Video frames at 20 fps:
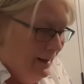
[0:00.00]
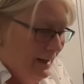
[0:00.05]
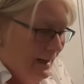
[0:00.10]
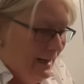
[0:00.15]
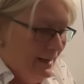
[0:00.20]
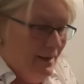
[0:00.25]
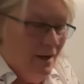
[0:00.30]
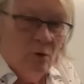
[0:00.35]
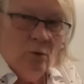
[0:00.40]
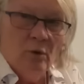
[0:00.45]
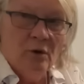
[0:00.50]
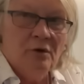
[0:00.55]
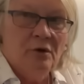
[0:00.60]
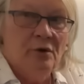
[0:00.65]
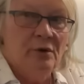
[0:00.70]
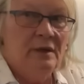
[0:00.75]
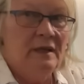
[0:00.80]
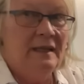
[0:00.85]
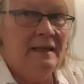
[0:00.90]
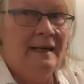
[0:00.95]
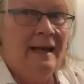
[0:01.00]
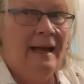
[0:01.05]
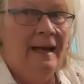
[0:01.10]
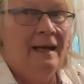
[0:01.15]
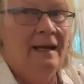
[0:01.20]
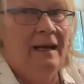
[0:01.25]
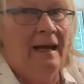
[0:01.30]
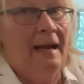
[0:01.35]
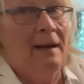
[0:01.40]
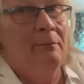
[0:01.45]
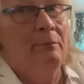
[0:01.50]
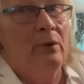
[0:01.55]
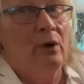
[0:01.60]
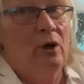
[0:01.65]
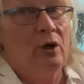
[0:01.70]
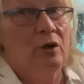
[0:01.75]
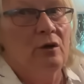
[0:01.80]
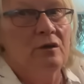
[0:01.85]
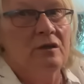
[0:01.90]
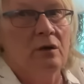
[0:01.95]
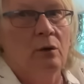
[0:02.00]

I know we're grilling hamburgers.